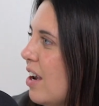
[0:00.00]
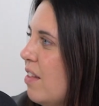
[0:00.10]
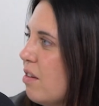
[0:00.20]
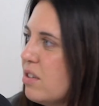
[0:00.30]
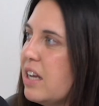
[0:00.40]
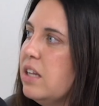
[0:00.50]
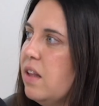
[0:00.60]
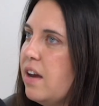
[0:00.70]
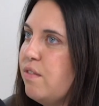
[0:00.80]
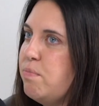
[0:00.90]
And there's like a
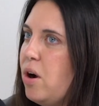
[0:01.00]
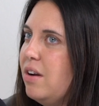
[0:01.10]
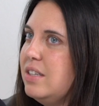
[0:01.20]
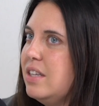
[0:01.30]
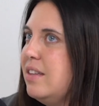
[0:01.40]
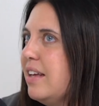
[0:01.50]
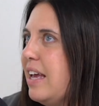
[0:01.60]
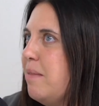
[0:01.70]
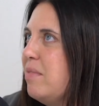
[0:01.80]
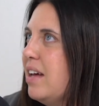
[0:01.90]
lot of pawns in the
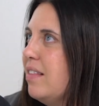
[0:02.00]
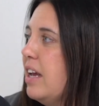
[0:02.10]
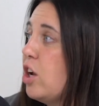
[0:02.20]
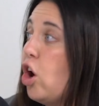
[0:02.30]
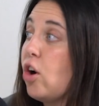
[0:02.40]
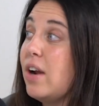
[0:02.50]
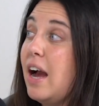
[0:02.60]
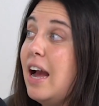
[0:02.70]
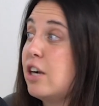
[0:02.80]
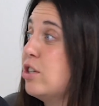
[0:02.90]
game that like are
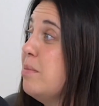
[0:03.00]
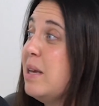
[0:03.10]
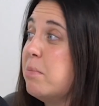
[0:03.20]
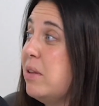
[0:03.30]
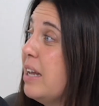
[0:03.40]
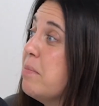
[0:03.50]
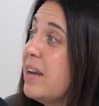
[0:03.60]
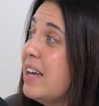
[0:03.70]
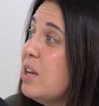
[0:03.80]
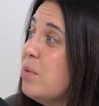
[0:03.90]
not actually being played
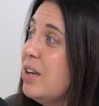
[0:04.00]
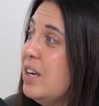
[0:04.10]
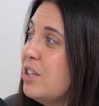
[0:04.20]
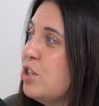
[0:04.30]
by anyone.